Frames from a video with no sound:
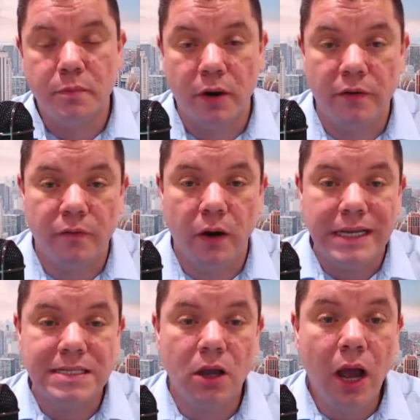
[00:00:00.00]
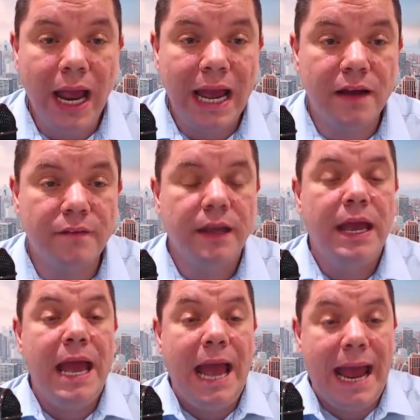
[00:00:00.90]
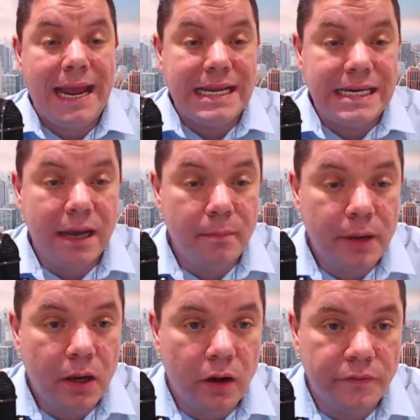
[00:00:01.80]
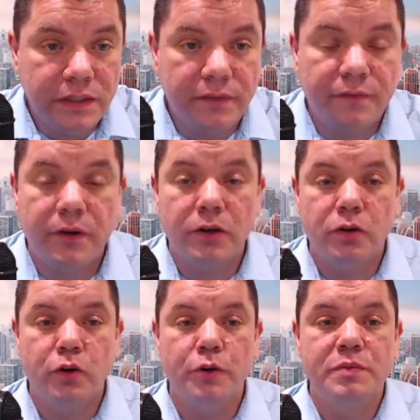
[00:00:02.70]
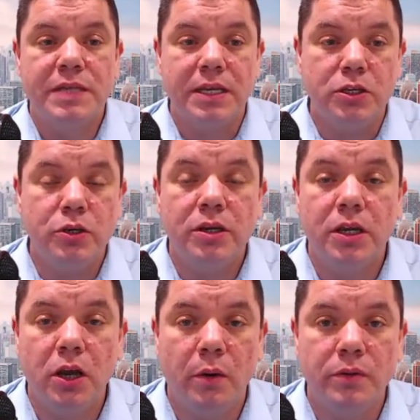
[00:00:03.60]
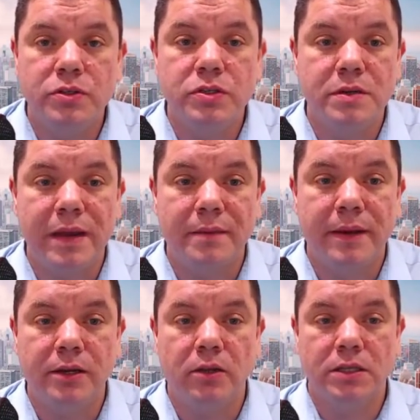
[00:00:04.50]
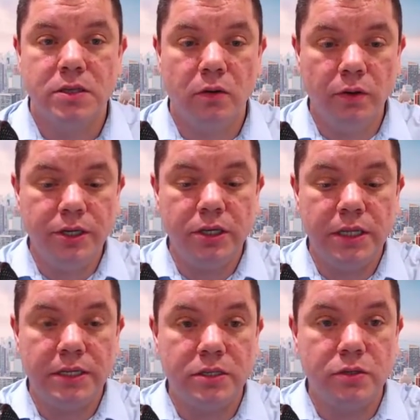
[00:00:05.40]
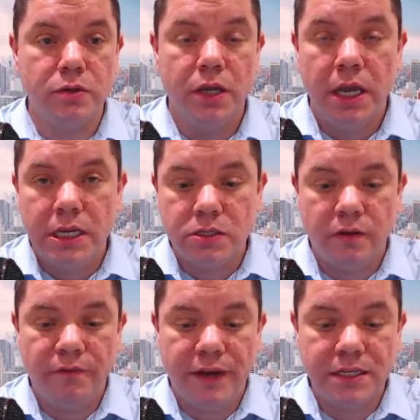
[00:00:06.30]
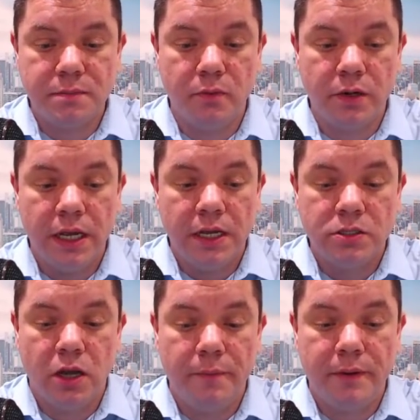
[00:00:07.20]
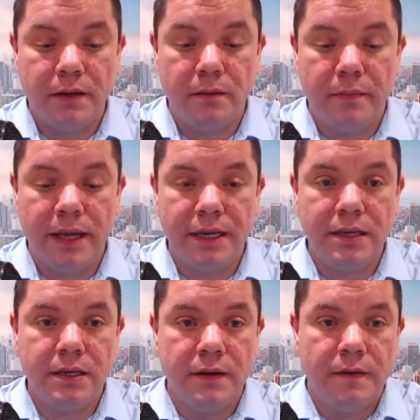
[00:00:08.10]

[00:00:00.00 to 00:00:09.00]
profile is I have a number of different groups that you can go onto to make money online. So all you need to do is on Facebook, type in make